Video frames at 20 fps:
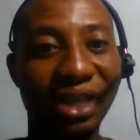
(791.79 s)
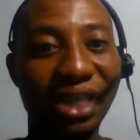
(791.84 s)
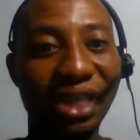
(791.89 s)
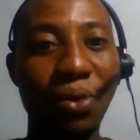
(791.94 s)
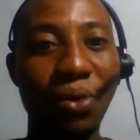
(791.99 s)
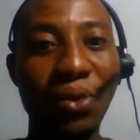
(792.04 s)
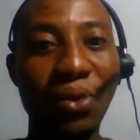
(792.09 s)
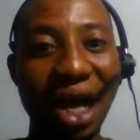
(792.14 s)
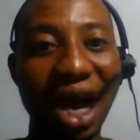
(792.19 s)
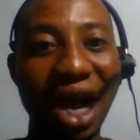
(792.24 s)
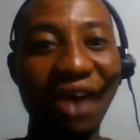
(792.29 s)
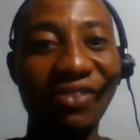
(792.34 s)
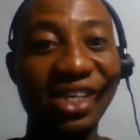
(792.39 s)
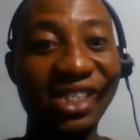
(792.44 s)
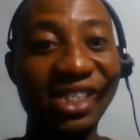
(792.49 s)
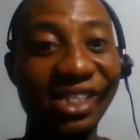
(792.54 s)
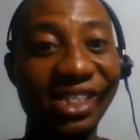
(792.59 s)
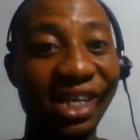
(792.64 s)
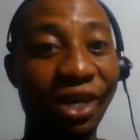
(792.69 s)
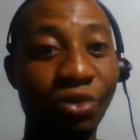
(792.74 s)
that we have
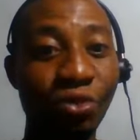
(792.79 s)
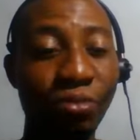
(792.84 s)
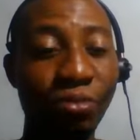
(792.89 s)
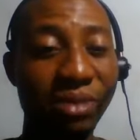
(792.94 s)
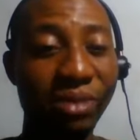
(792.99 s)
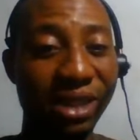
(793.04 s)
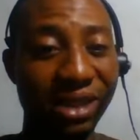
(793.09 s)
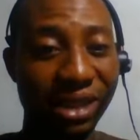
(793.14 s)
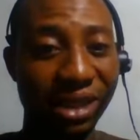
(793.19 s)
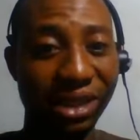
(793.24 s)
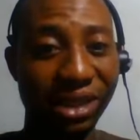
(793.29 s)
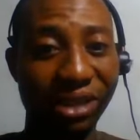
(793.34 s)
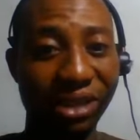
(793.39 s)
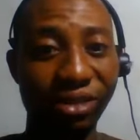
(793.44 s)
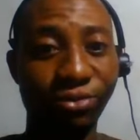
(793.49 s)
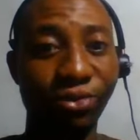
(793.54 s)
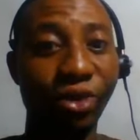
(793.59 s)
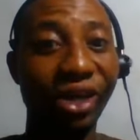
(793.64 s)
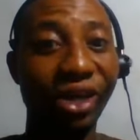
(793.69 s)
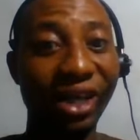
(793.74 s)
a circle meeting
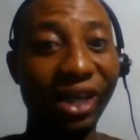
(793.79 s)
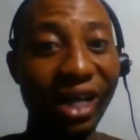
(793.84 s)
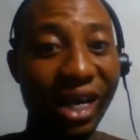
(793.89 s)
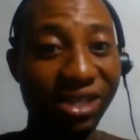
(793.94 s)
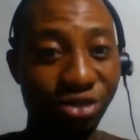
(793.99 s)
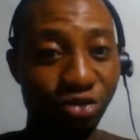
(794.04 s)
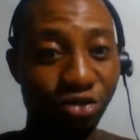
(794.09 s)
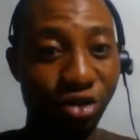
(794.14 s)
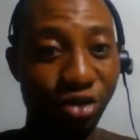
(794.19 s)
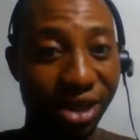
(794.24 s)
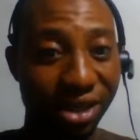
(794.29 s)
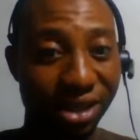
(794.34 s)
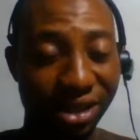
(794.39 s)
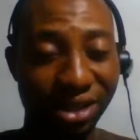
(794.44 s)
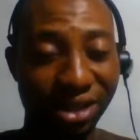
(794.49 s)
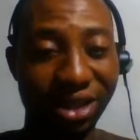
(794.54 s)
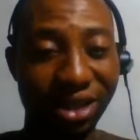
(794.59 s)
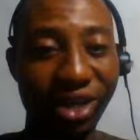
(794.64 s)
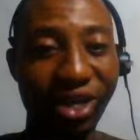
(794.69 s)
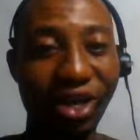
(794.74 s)
for guest
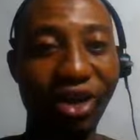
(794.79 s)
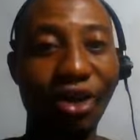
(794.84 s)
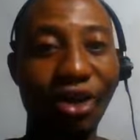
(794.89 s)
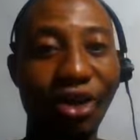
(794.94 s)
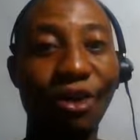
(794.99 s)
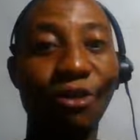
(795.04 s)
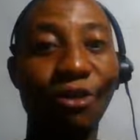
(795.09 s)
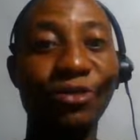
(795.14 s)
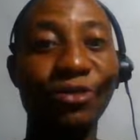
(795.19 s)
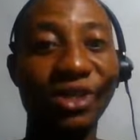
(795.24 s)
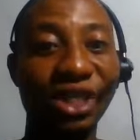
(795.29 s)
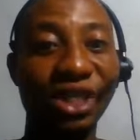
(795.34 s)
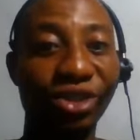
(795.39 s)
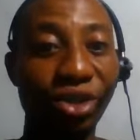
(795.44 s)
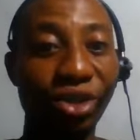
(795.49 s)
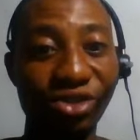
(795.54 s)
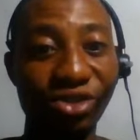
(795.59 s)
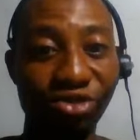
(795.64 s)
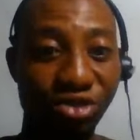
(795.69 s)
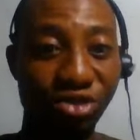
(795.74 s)
training or
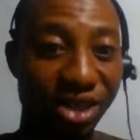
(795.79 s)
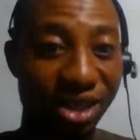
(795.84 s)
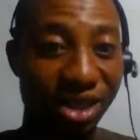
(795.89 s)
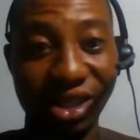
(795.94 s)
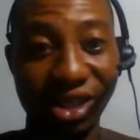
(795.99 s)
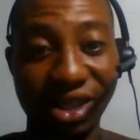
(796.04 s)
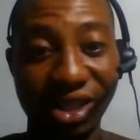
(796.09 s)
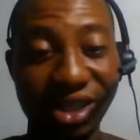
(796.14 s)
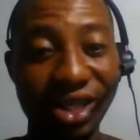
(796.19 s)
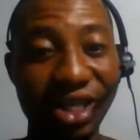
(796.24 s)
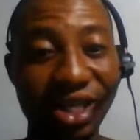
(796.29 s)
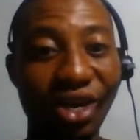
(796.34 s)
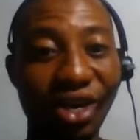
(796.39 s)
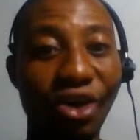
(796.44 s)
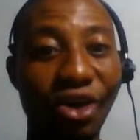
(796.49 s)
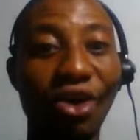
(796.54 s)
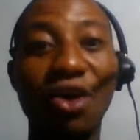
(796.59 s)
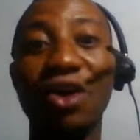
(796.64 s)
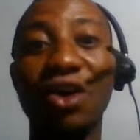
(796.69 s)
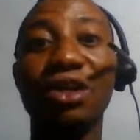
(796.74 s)
visitors training
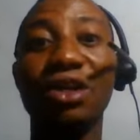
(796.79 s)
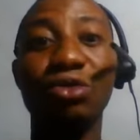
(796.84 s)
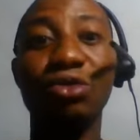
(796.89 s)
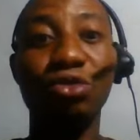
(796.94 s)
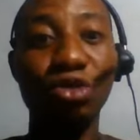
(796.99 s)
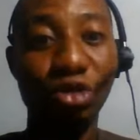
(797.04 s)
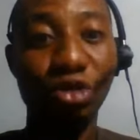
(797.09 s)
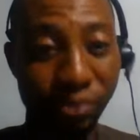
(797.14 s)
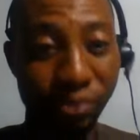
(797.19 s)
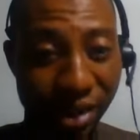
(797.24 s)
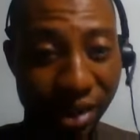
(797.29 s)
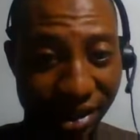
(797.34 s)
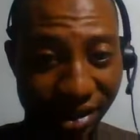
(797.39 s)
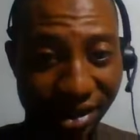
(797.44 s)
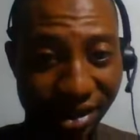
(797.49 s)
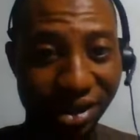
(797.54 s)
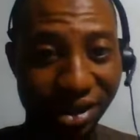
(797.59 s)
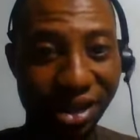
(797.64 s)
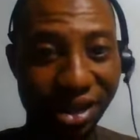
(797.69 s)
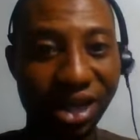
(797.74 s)
or
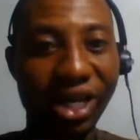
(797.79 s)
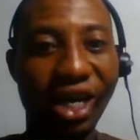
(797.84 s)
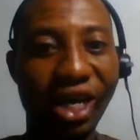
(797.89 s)
recruitment.